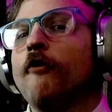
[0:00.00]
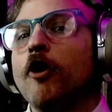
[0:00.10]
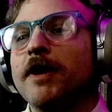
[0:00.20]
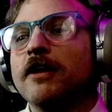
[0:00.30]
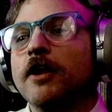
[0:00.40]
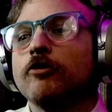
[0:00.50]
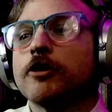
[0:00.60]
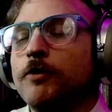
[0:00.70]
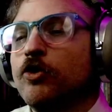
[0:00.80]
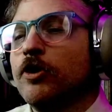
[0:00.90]
Forming little
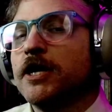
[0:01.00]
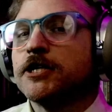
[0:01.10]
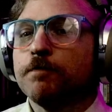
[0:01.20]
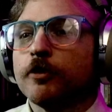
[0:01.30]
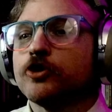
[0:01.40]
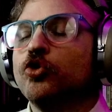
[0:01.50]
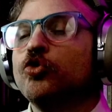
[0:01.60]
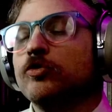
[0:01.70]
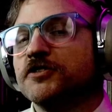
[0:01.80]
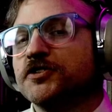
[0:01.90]
communities,
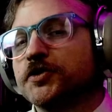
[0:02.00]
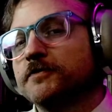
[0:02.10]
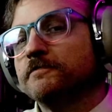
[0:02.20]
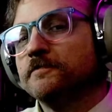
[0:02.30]
platoons.